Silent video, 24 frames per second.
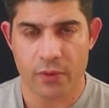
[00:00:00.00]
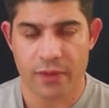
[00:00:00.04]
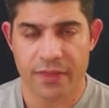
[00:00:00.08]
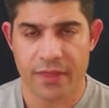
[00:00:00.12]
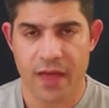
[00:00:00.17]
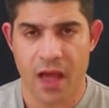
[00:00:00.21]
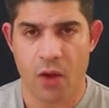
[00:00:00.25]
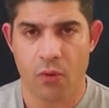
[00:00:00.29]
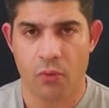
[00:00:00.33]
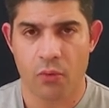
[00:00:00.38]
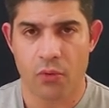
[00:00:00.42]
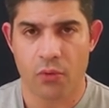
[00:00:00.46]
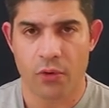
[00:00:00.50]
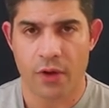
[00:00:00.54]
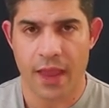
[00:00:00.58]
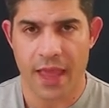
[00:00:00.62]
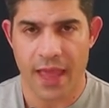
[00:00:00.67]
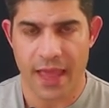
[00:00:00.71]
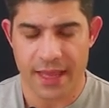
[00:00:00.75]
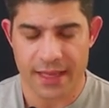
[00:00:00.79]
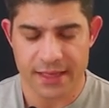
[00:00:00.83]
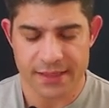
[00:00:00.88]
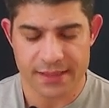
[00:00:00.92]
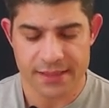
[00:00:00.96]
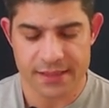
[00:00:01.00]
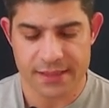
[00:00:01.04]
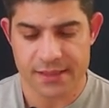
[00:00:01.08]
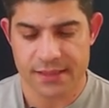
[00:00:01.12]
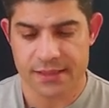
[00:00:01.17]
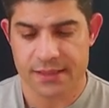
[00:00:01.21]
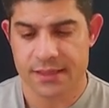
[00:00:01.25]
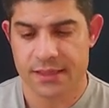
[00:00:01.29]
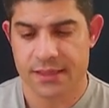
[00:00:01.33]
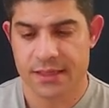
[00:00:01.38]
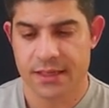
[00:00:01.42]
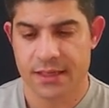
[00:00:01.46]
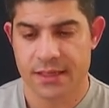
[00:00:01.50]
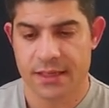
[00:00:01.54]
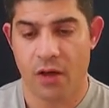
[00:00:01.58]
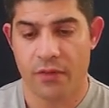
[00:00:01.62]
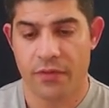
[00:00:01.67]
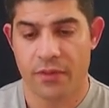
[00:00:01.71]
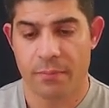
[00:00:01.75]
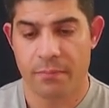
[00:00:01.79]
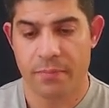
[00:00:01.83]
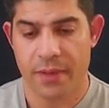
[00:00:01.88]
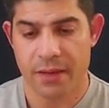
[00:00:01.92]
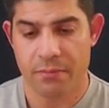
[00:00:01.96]
with our ace
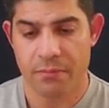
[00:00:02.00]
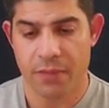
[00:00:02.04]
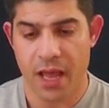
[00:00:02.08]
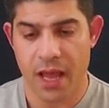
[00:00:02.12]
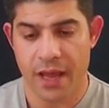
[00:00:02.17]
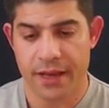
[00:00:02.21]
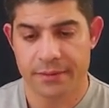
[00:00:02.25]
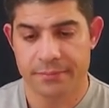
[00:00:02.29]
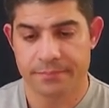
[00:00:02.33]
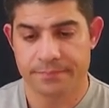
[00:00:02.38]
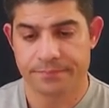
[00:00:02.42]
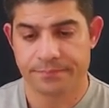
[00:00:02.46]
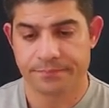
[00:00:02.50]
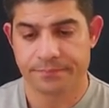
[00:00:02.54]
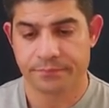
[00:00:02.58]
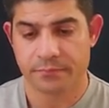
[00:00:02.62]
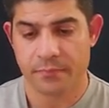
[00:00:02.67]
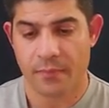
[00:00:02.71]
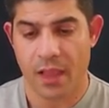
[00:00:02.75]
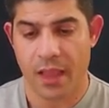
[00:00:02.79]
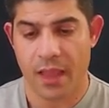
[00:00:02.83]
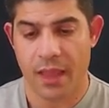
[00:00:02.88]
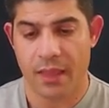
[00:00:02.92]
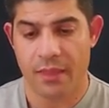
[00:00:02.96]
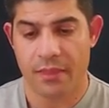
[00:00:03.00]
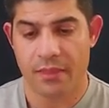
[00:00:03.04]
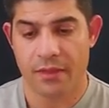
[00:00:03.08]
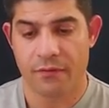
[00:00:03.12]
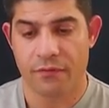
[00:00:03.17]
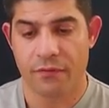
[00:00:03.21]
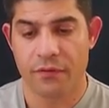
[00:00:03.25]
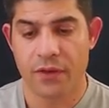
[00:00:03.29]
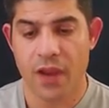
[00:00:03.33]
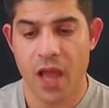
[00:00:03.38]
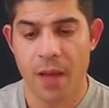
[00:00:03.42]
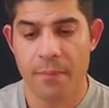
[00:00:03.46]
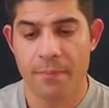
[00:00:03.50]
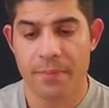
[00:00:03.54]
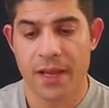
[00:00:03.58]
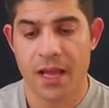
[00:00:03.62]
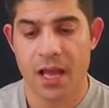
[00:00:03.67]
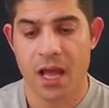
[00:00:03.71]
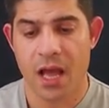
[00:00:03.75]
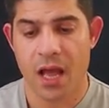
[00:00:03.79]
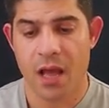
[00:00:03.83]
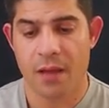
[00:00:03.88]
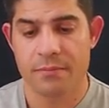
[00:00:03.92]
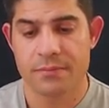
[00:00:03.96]
on the big blind. The flop
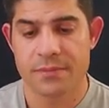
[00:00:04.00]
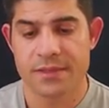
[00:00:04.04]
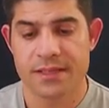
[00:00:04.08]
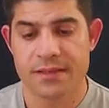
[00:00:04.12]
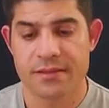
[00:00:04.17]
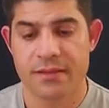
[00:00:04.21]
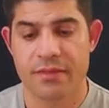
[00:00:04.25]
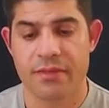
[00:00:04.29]
comes